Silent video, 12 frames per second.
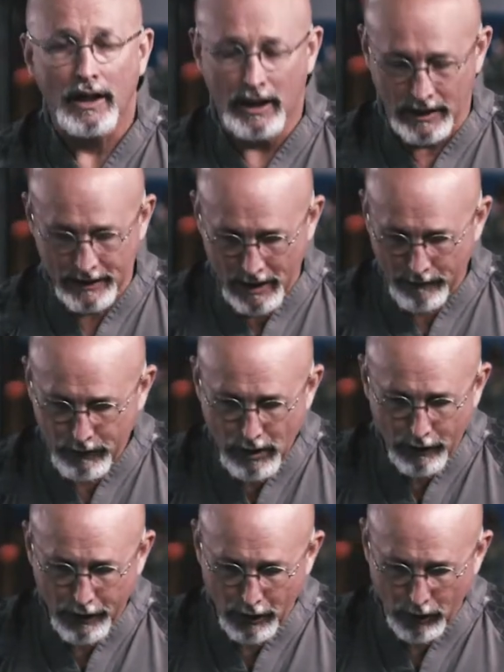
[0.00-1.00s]
And if you
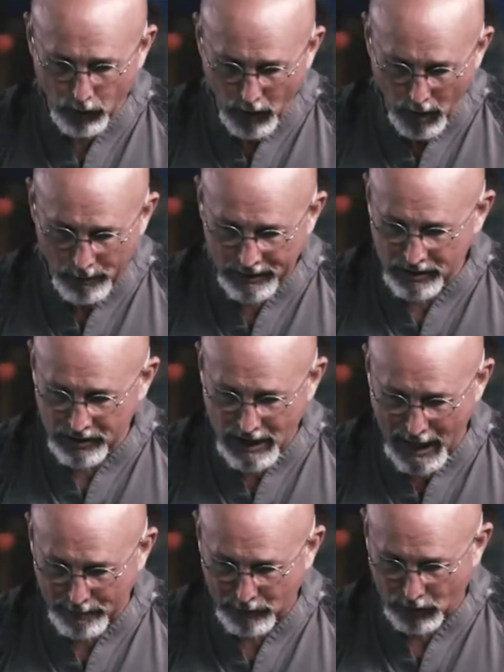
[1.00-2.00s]
go here to Romans
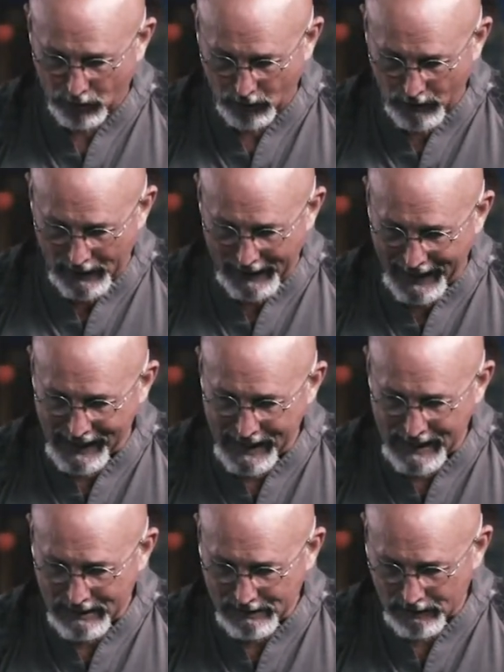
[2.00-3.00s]
chapter
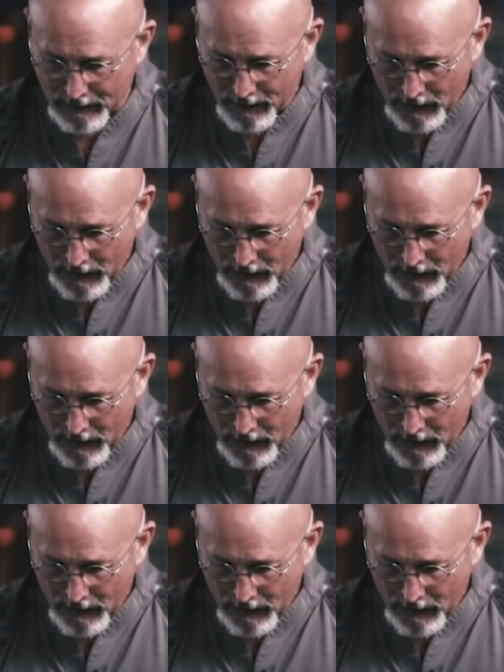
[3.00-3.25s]
8,